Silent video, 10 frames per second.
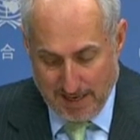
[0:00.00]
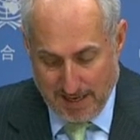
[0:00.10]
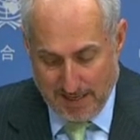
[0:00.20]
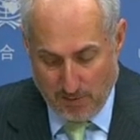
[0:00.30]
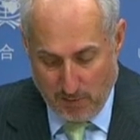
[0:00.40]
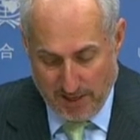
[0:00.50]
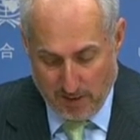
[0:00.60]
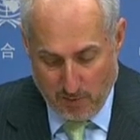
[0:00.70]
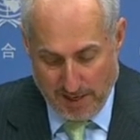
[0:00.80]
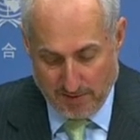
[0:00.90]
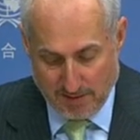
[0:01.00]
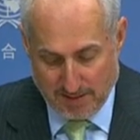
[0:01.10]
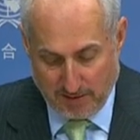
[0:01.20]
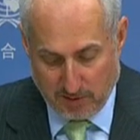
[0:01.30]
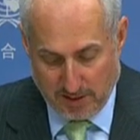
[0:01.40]
and he reiterated the
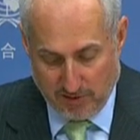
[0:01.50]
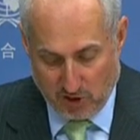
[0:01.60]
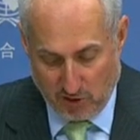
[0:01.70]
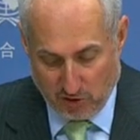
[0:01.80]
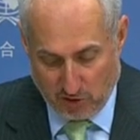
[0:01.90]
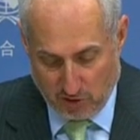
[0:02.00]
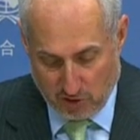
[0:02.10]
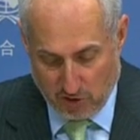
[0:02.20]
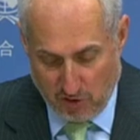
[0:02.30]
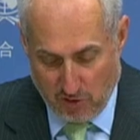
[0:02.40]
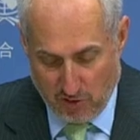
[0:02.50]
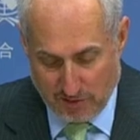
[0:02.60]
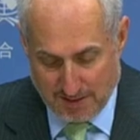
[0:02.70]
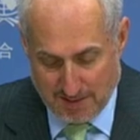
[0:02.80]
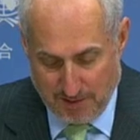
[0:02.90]
Secretary General's concern
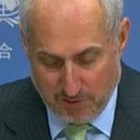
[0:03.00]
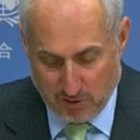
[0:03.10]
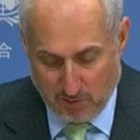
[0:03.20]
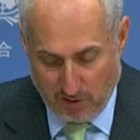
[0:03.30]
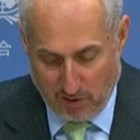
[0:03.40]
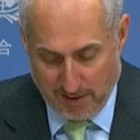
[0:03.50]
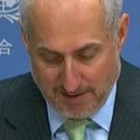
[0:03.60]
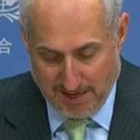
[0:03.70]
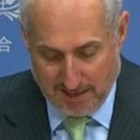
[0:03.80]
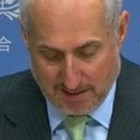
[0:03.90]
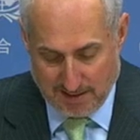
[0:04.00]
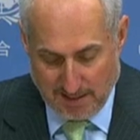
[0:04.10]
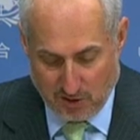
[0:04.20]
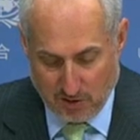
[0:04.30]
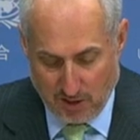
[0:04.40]
over statements regarding the
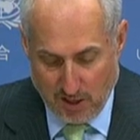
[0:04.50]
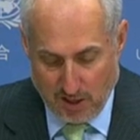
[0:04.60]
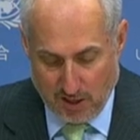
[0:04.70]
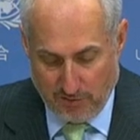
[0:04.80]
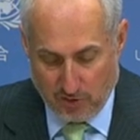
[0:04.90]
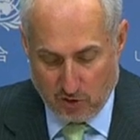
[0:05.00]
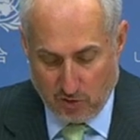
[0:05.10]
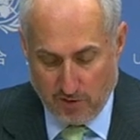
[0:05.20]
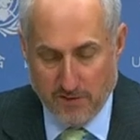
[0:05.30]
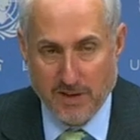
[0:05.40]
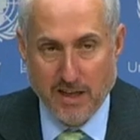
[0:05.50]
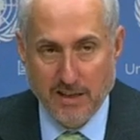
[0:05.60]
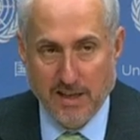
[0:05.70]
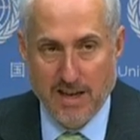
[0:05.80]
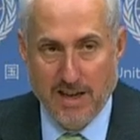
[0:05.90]
annexation of the Jordan
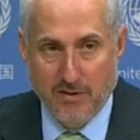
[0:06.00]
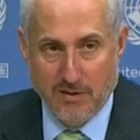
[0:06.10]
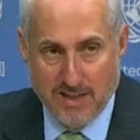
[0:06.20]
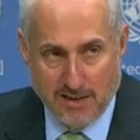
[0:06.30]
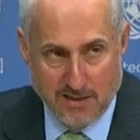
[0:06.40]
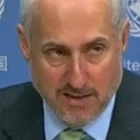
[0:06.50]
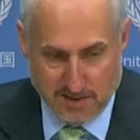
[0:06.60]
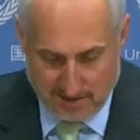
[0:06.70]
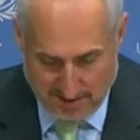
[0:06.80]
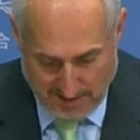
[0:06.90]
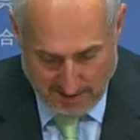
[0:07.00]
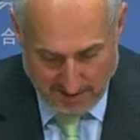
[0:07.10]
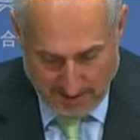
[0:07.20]
Valley and the Dead Sea.